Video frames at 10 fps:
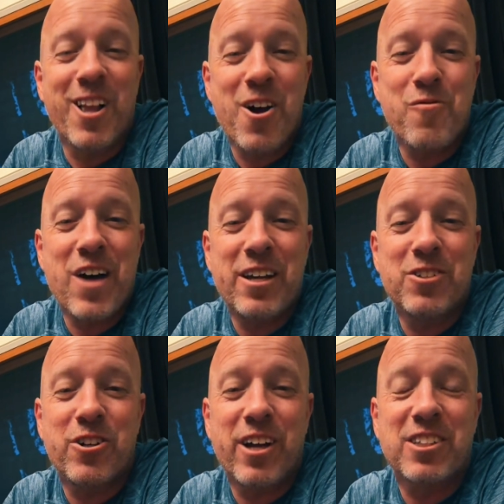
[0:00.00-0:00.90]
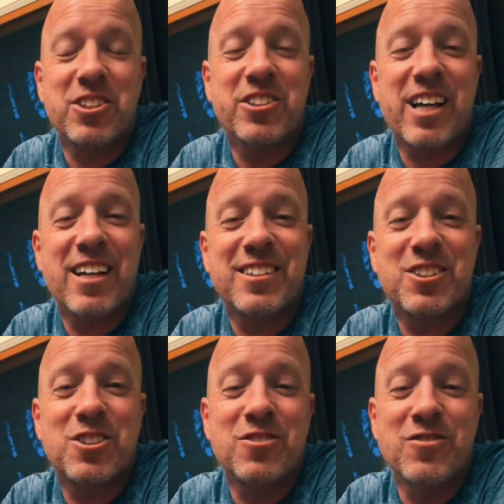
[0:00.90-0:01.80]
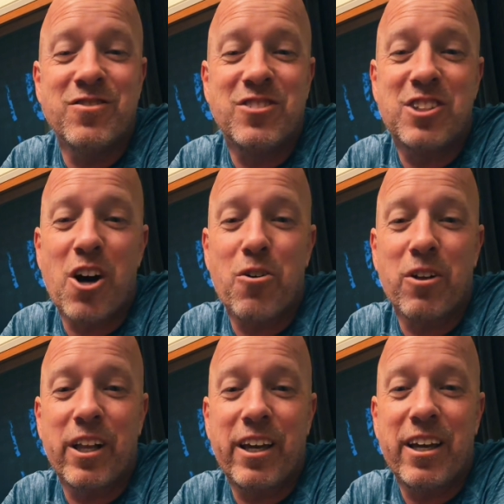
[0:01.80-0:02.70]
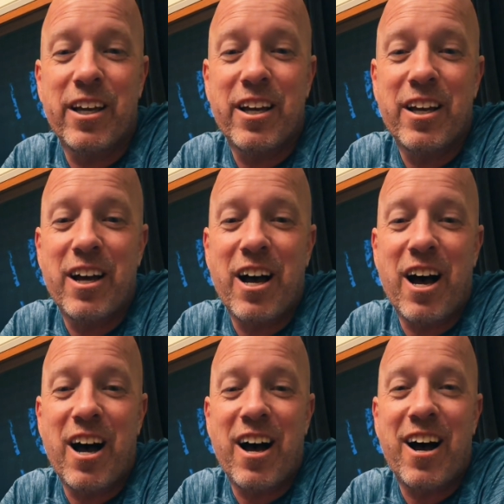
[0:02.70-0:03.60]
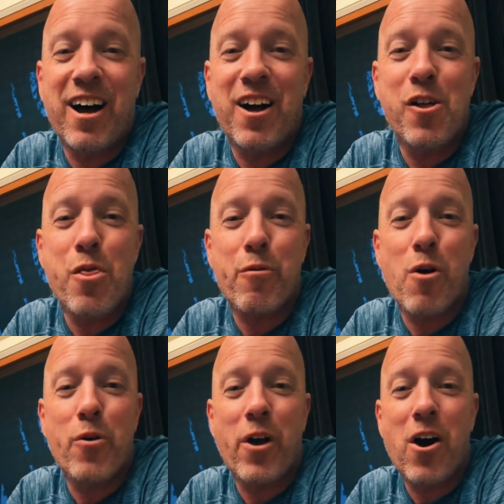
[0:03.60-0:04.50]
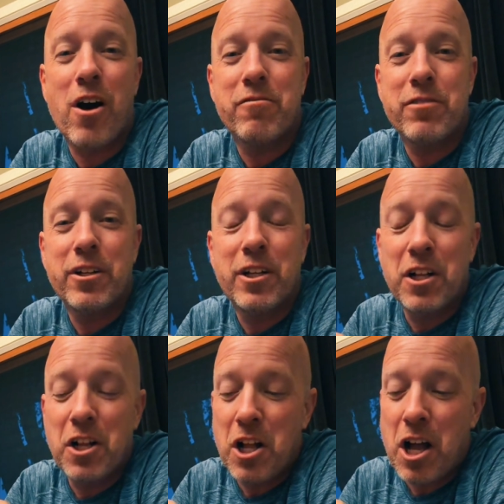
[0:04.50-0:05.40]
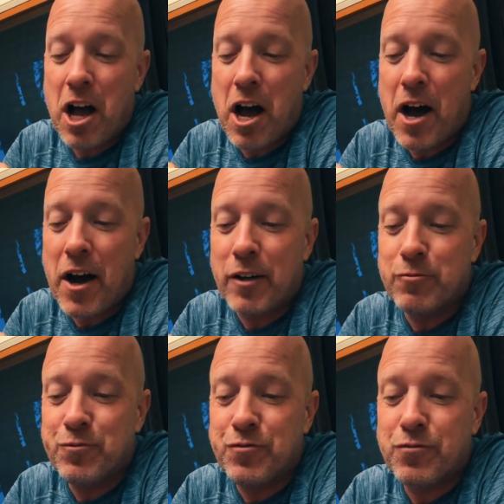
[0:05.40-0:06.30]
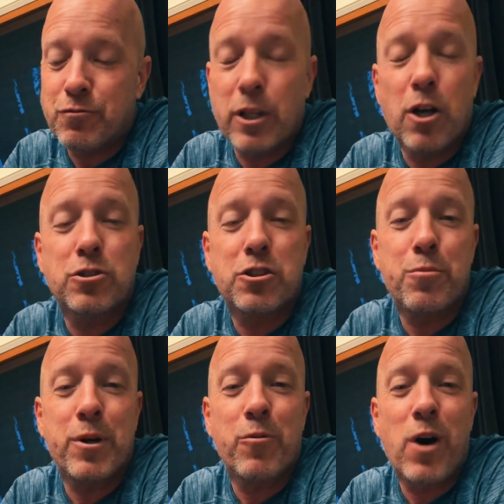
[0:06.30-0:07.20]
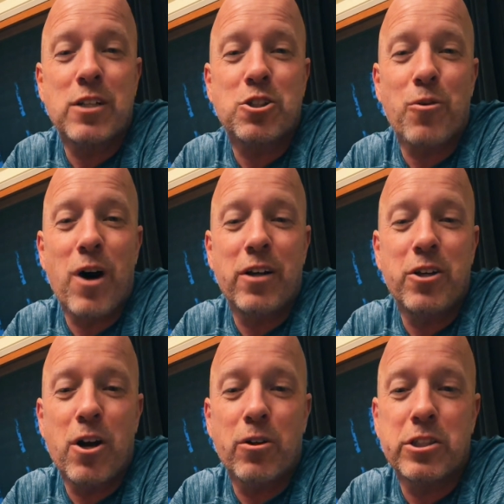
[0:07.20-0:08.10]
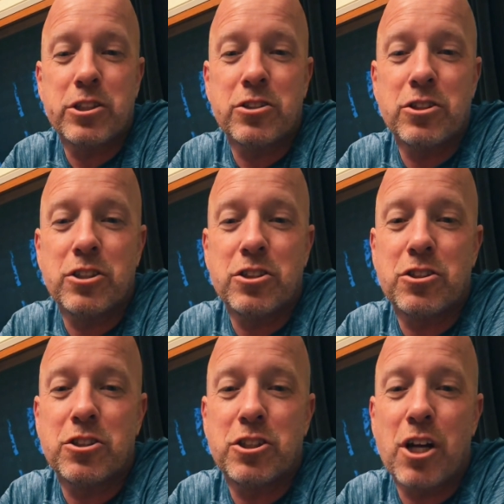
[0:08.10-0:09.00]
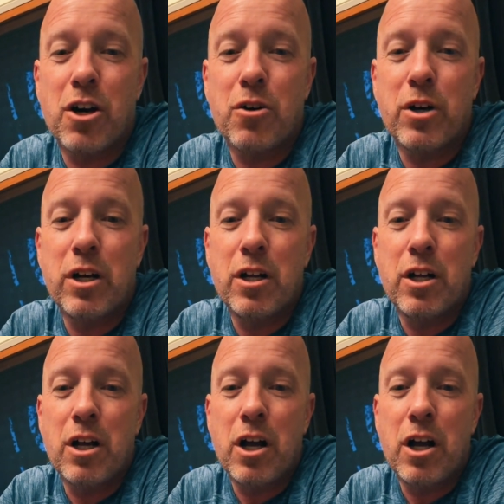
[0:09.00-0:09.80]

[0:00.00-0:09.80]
slow. My introductions got totally uh, thrown off. Um, for those that have been watching a while, you know this isn't just a show